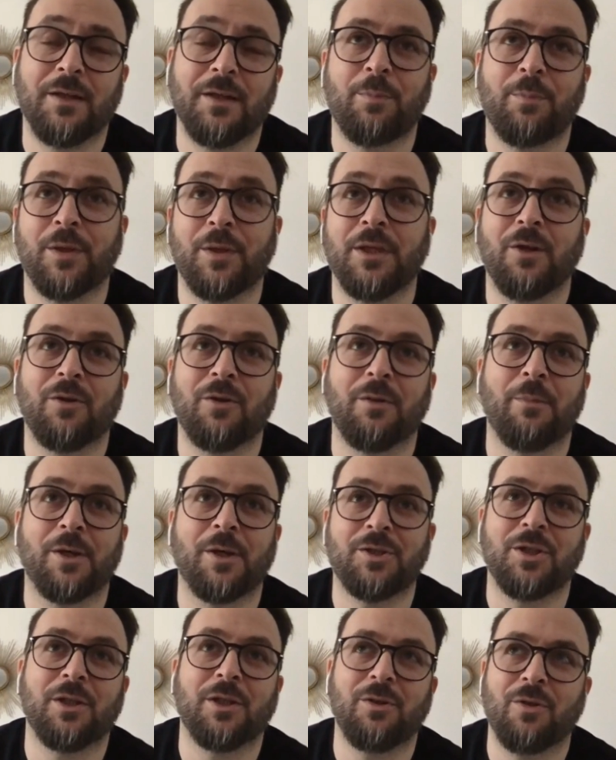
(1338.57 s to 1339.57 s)
Depending on the
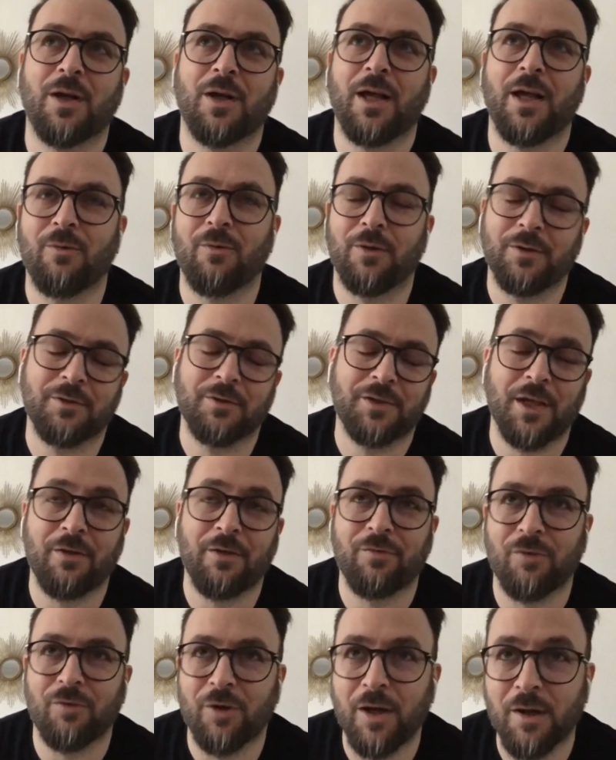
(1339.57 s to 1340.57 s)
machine you have, it will take
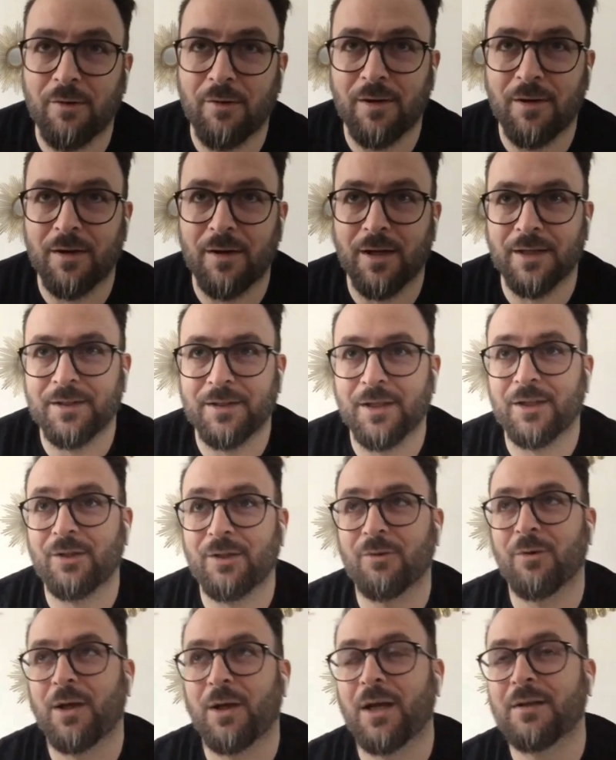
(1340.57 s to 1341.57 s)
forever, and then
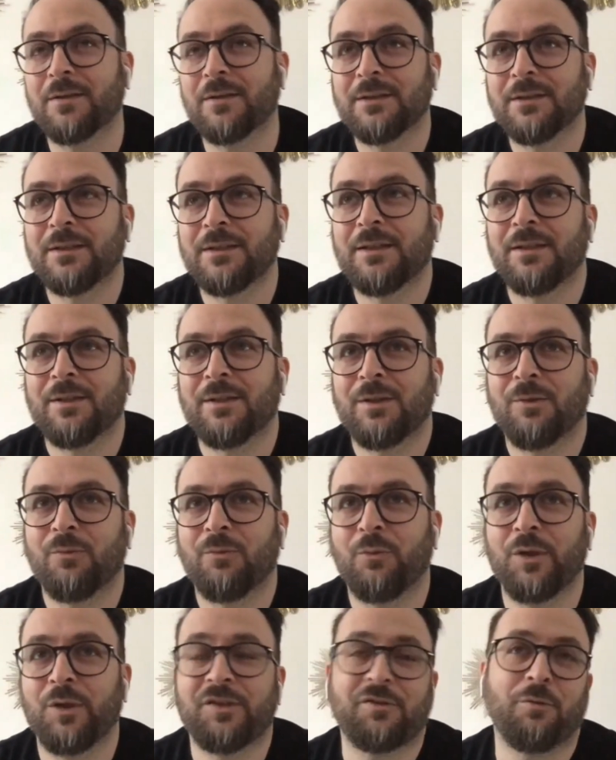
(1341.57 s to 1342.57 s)
you have
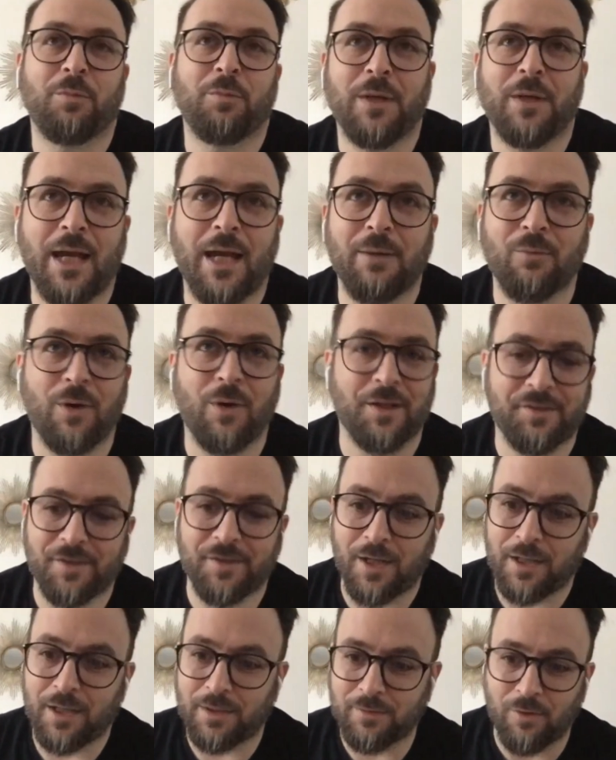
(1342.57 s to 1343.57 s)
with Sublime was
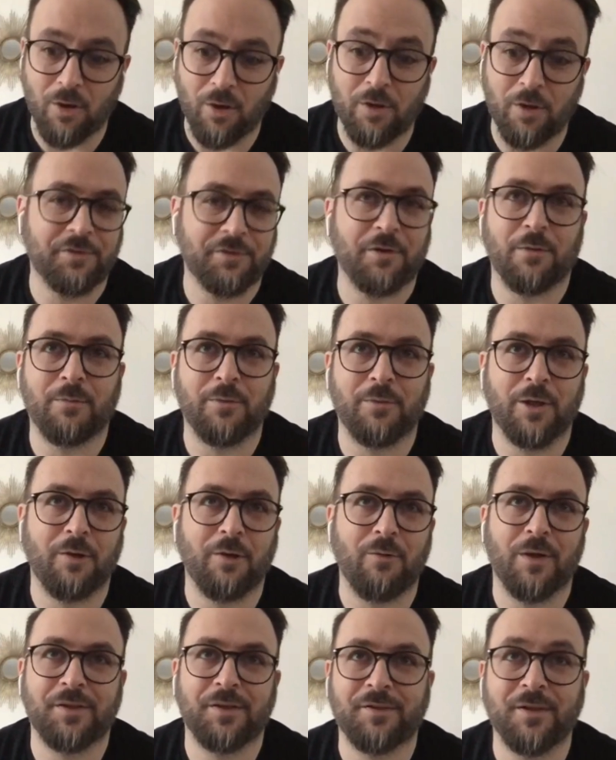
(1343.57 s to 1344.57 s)
like awesome, right? It
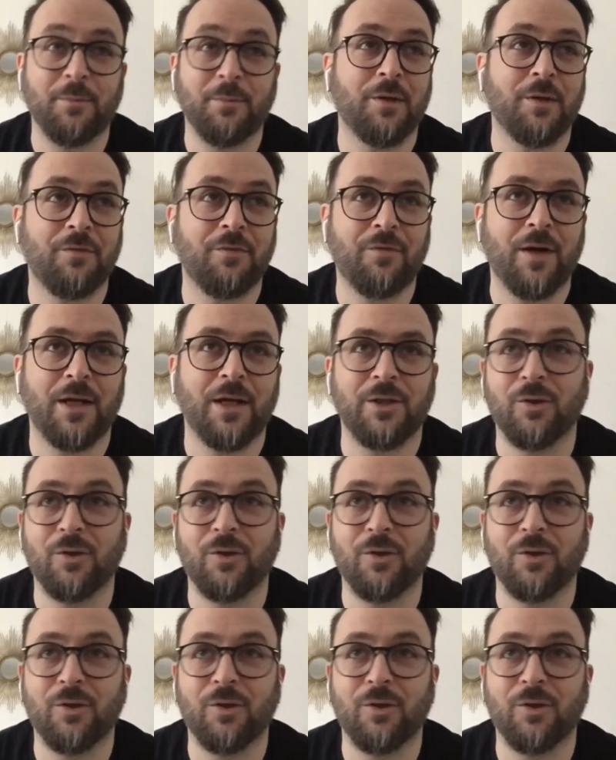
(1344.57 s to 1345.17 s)
was simplified.